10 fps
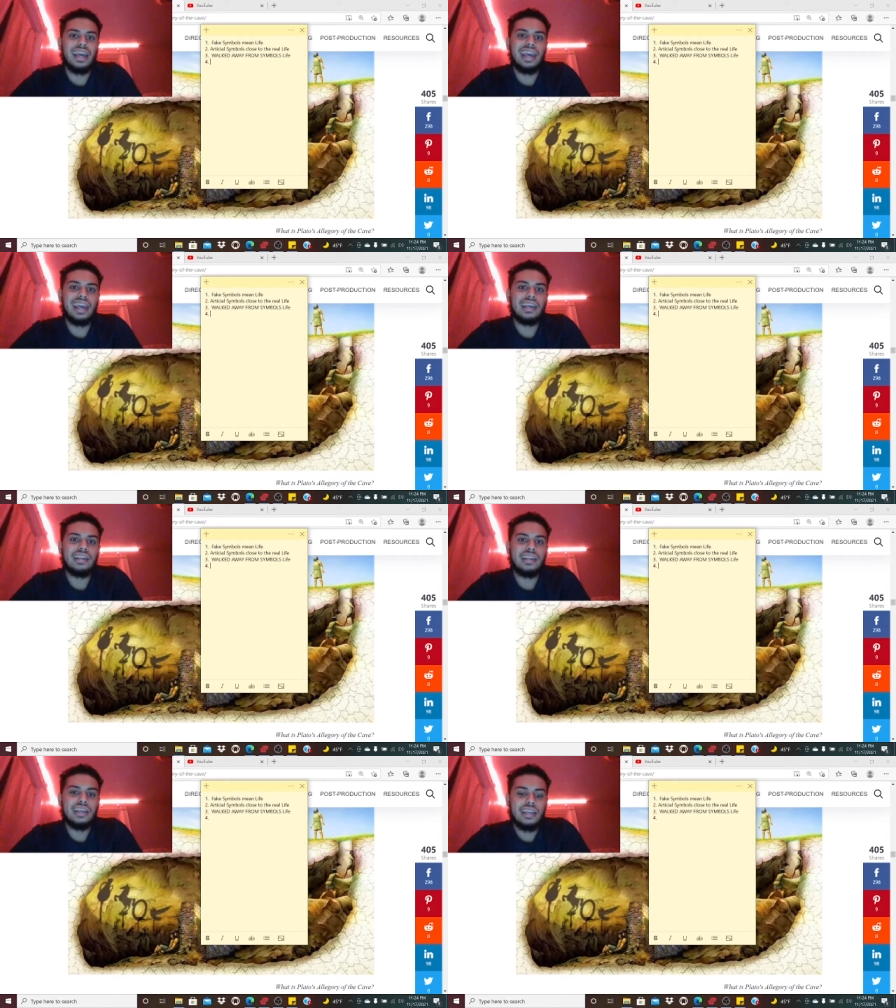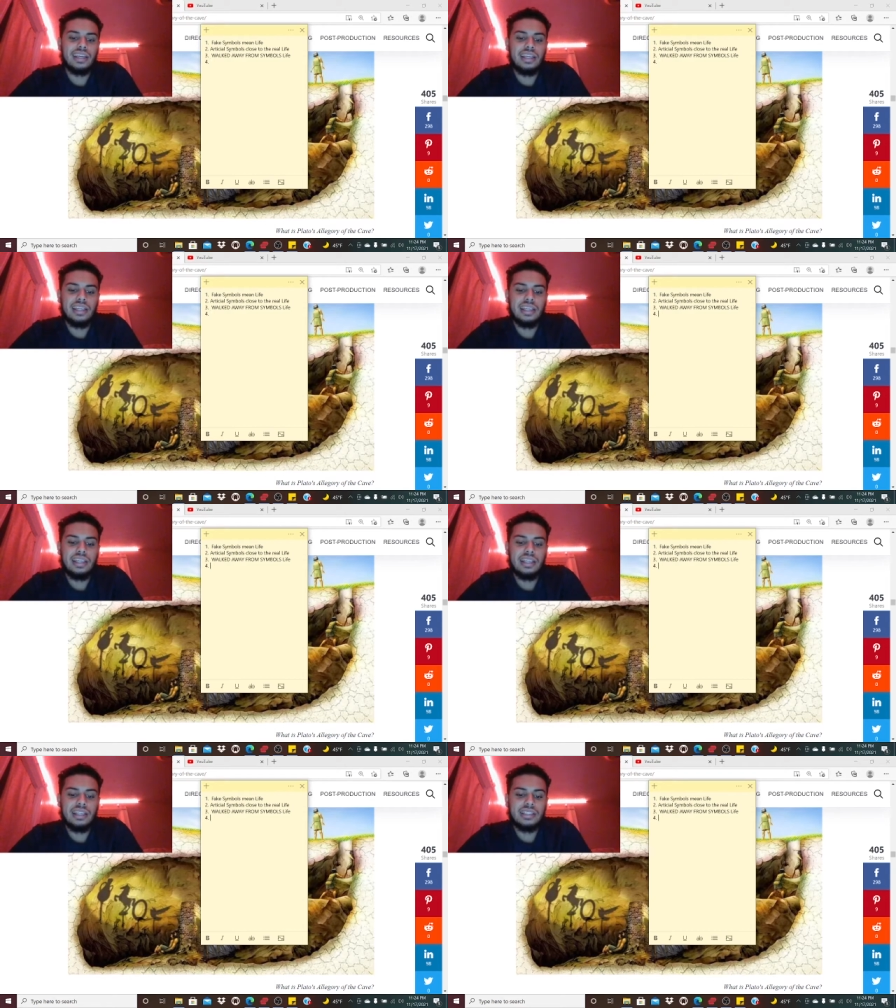and
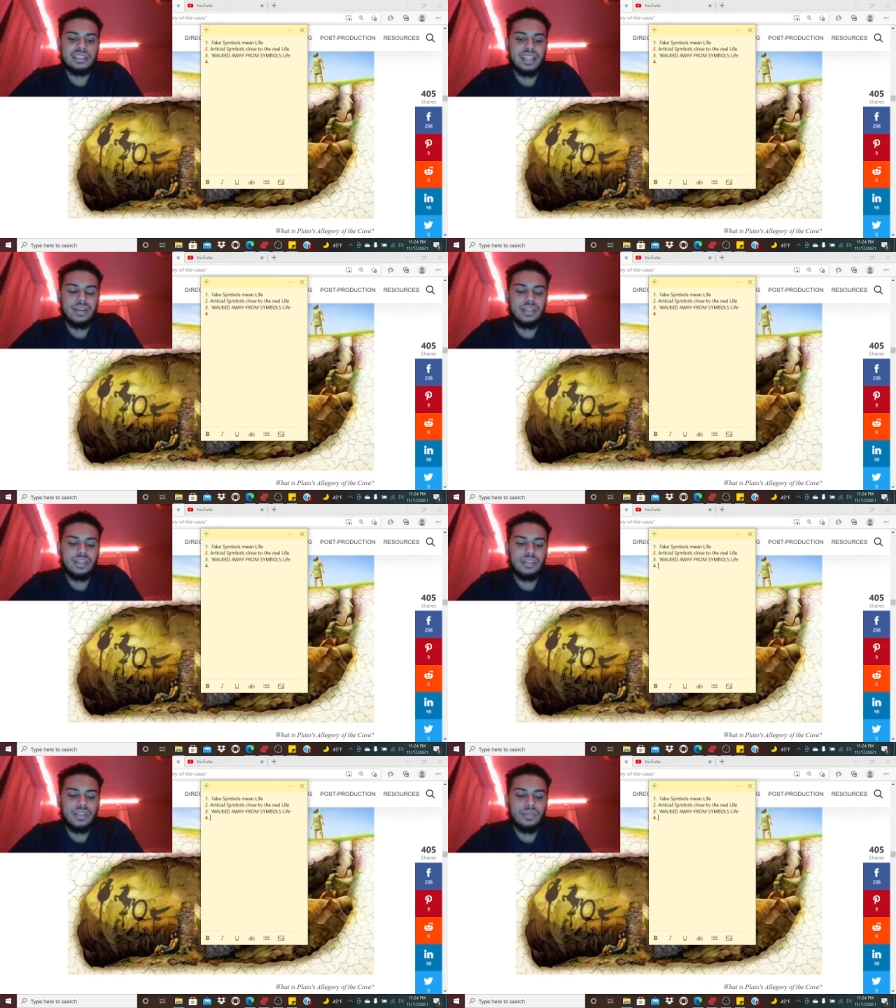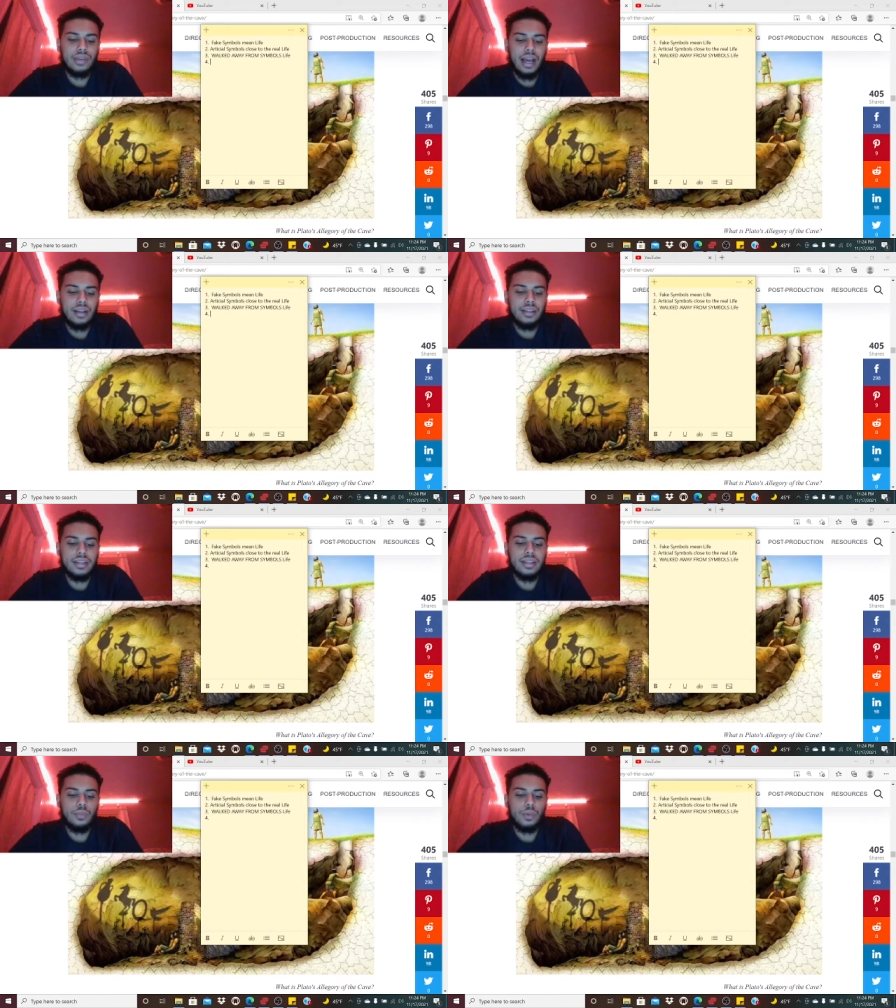he is now living in a
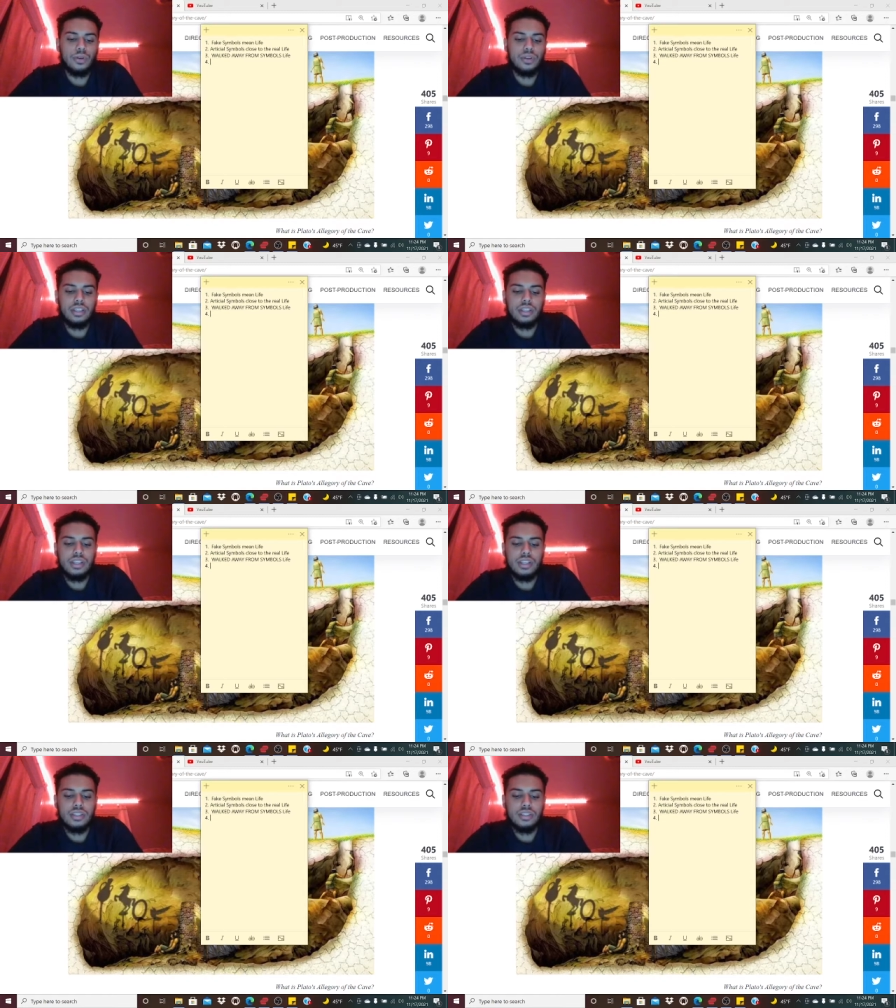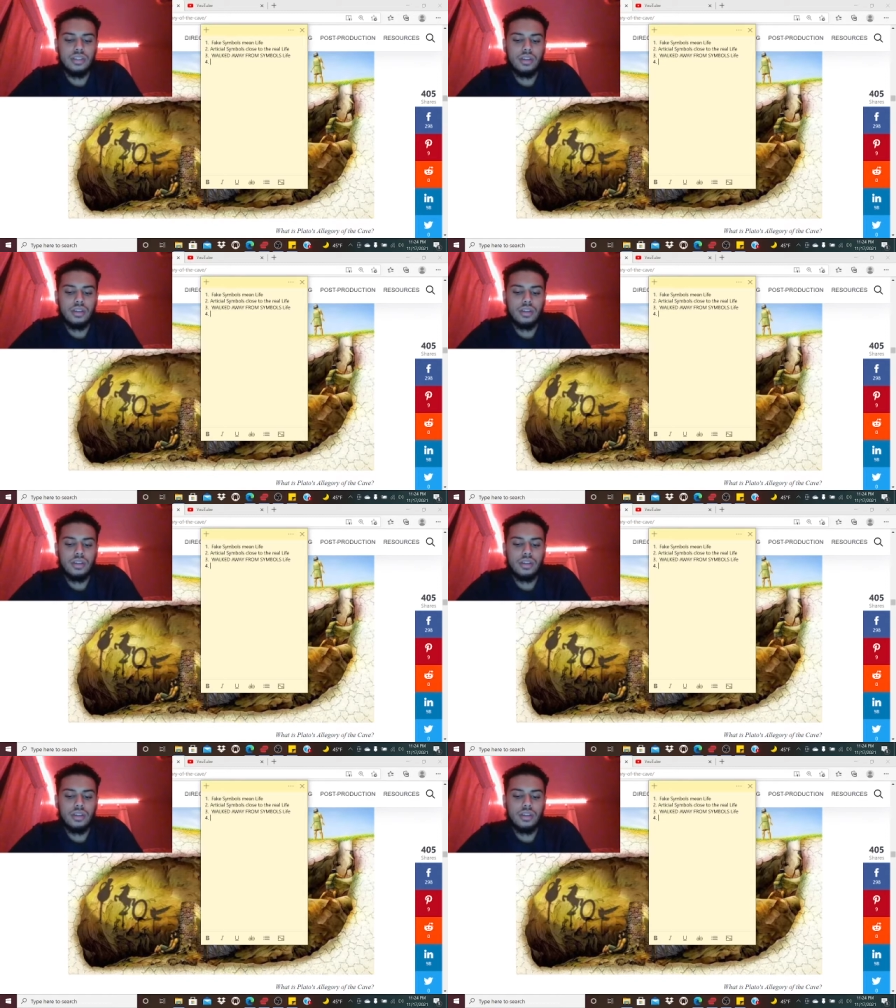reality where he is